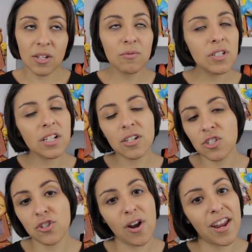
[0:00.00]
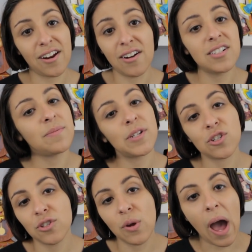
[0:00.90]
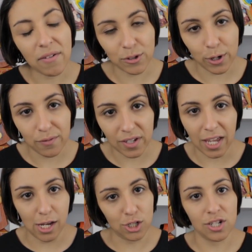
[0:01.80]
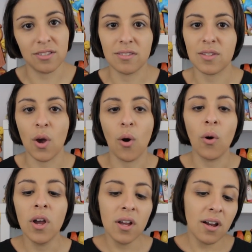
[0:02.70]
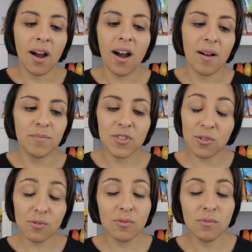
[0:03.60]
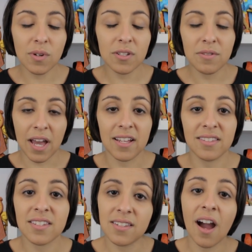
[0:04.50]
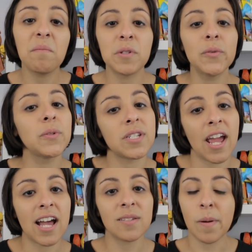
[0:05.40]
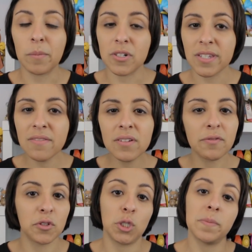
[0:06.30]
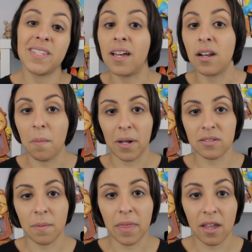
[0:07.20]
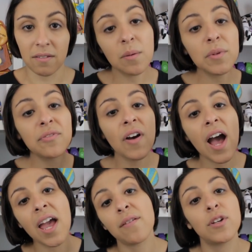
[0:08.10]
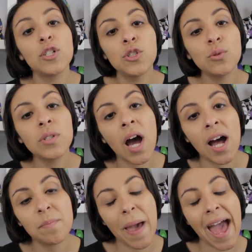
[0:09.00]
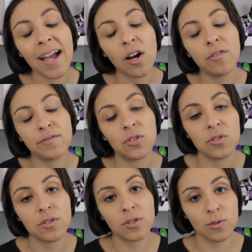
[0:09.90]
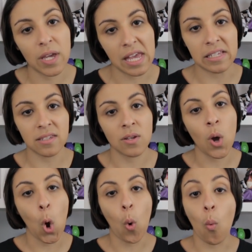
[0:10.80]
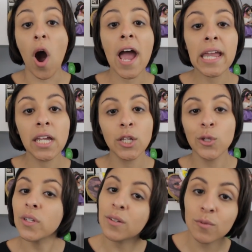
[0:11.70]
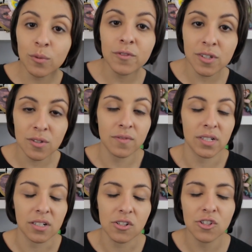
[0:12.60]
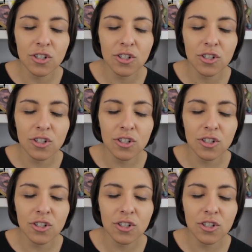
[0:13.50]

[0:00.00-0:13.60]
They really are just trying hard to make sure you have a great vacation. So um, do what you can to not be rude to cast members, even if you're upset about something. Number five, do not pack a full suitcase. Why? You need room for souvenirs.